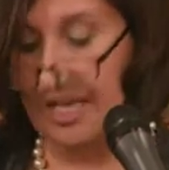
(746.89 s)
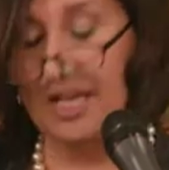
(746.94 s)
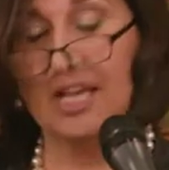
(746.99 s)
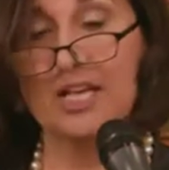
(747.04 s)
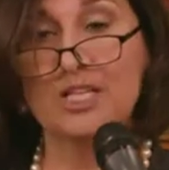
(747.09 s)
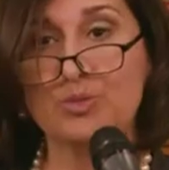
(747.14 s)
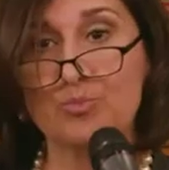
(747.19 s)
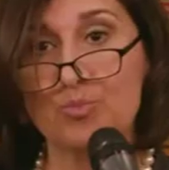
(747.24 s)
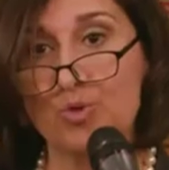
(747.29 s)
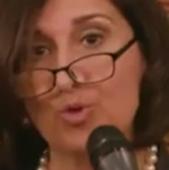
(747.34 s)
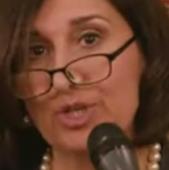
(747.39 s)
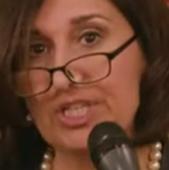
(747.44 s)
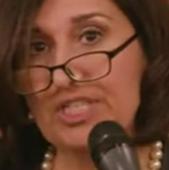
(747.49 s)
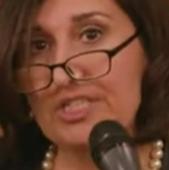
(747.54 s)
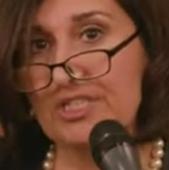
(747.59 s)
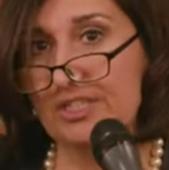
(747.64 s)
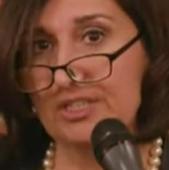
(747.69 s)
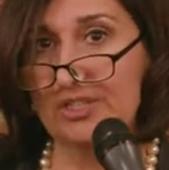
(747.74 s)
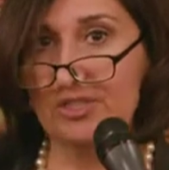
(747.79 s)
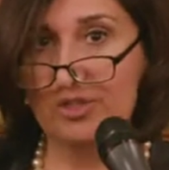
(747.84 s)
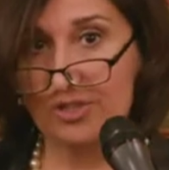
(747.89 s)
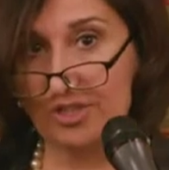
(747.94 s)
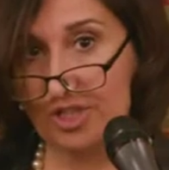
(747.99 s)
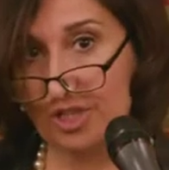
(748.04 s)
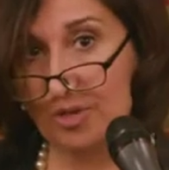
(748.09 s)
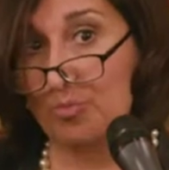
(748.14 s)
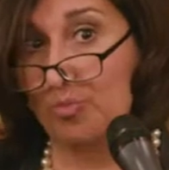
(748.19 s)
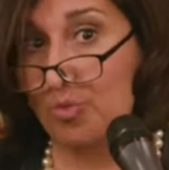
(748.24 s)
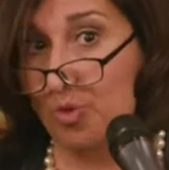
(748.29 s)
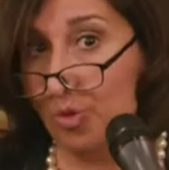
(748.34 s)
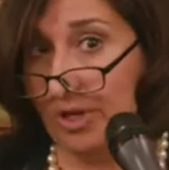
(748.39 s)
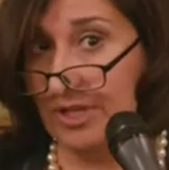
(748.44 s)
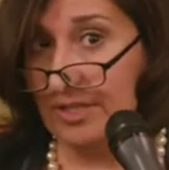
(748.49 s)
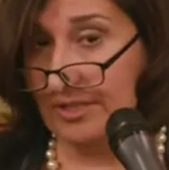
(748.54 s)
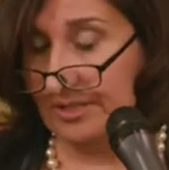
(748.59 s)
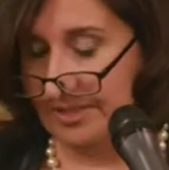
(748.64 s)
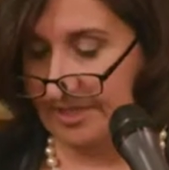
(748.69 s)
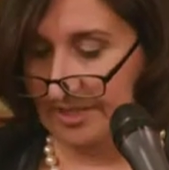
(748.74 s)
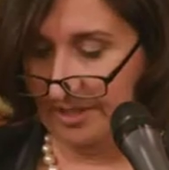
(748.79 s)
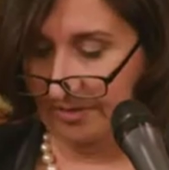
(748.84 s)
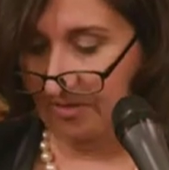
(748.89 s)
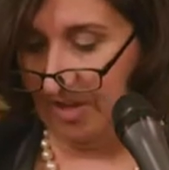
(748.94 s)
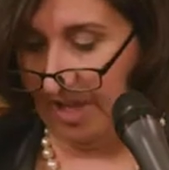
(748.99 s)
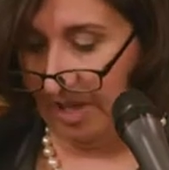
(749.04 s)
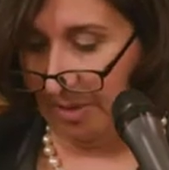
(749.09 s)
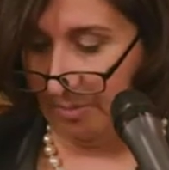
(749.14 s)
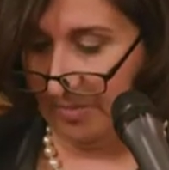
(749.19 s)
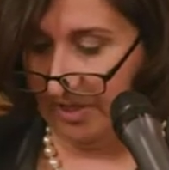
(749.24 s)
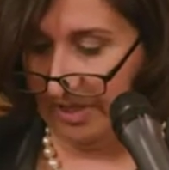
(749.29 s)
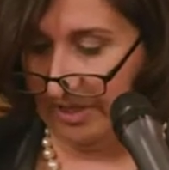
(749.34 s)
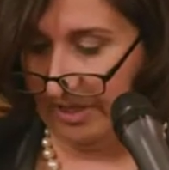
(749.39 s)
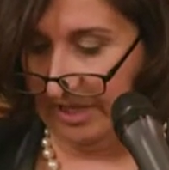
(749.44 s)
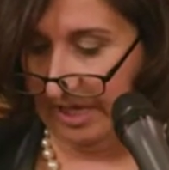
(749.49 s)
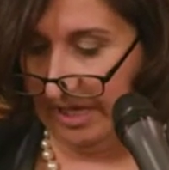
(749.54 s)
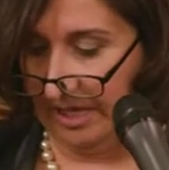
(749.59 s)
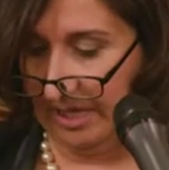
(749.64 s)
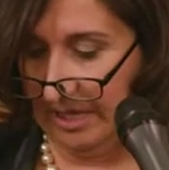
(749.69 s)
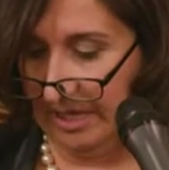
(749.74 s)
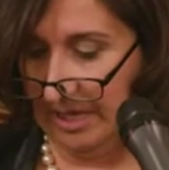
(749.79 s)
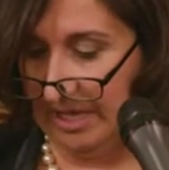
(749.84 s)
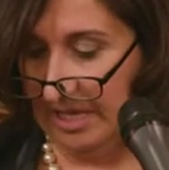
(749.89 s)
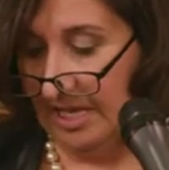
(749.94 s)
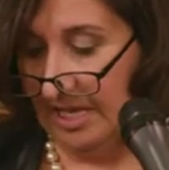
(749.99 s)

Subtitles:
has pointed to the importance of empathy,